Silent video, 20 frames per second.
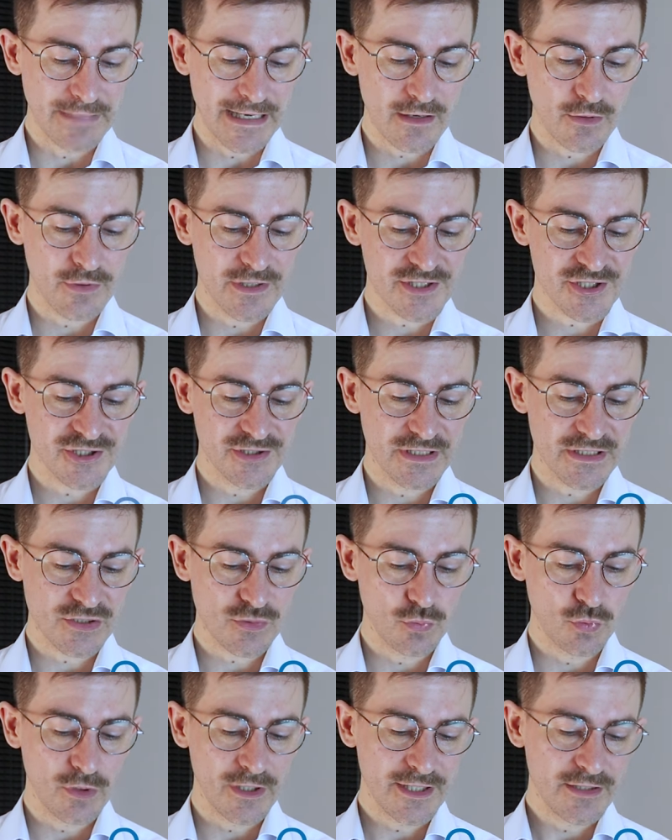My question is,
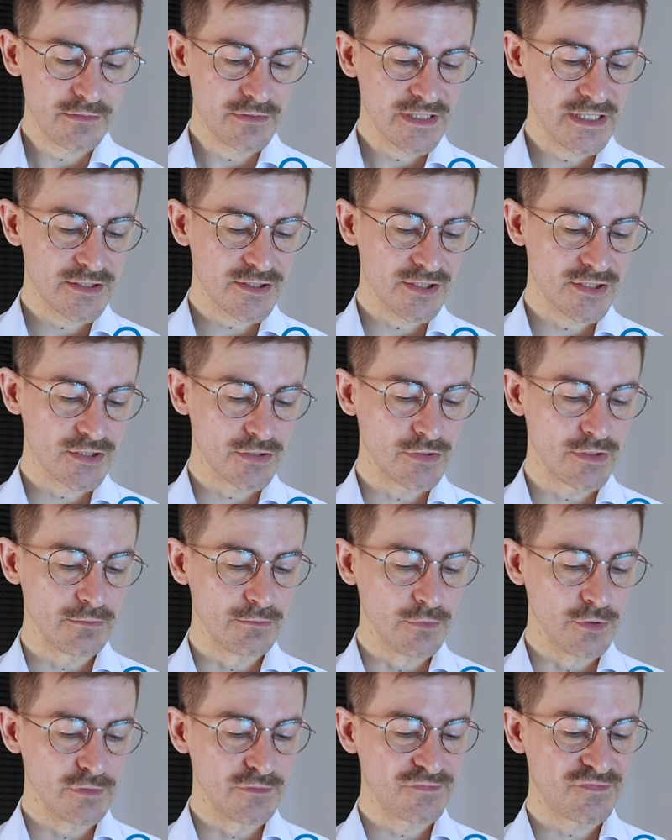what do you need to do
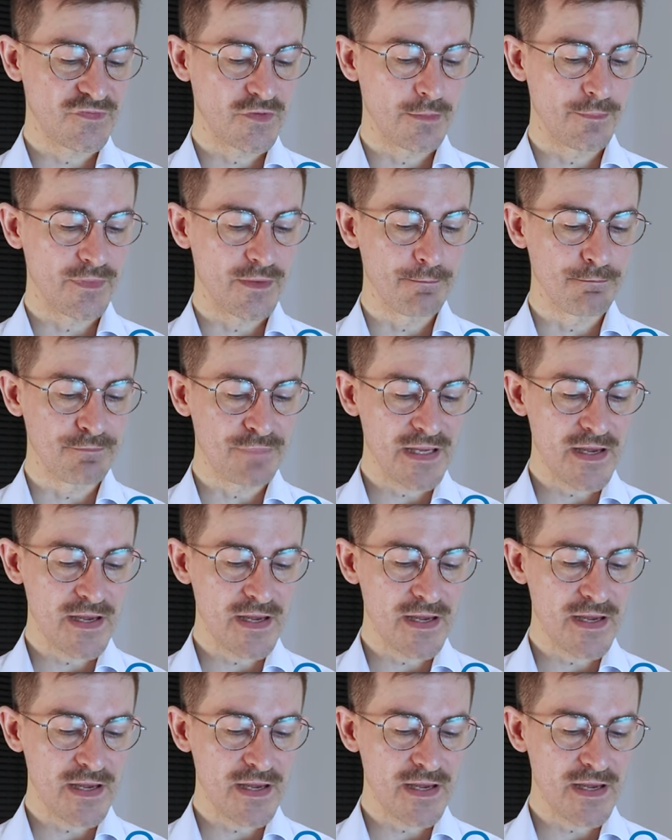to move from the